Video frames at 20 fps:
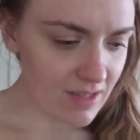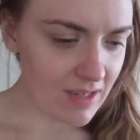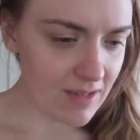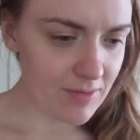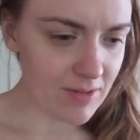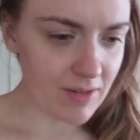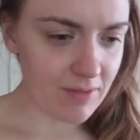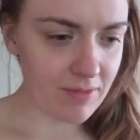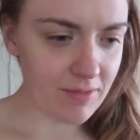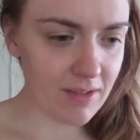
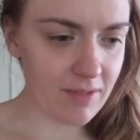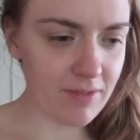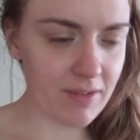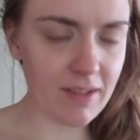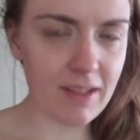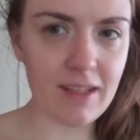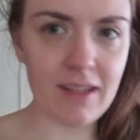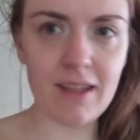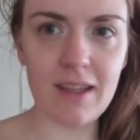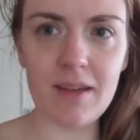definitely
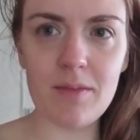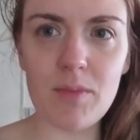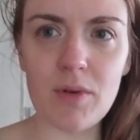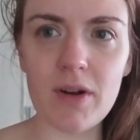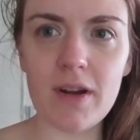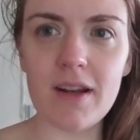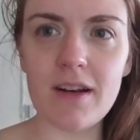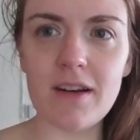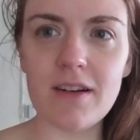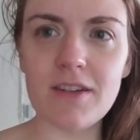feeling like more
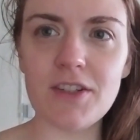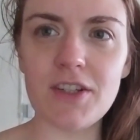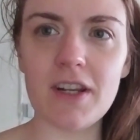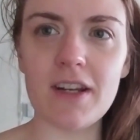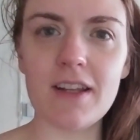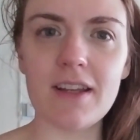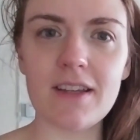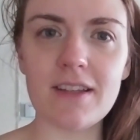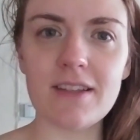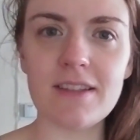
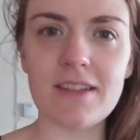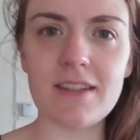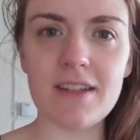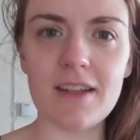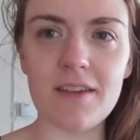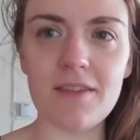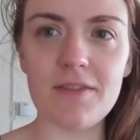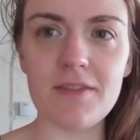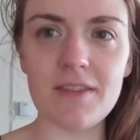energetic and stuff.